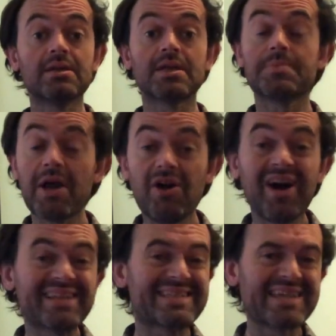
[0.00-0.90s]
The
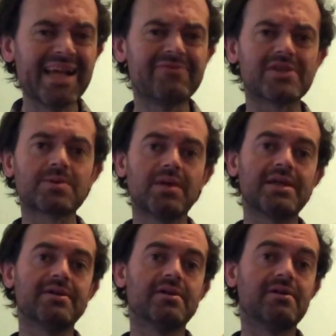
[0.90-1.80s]
Bodhran itself is
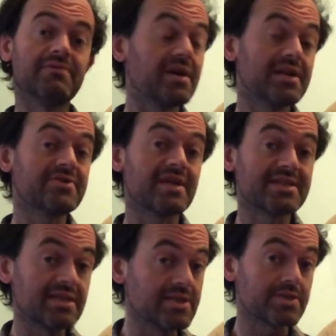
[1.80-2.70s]
quite a very
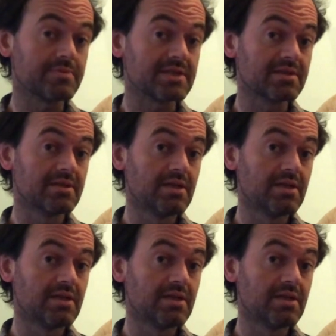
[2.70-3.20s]
interesting instrument.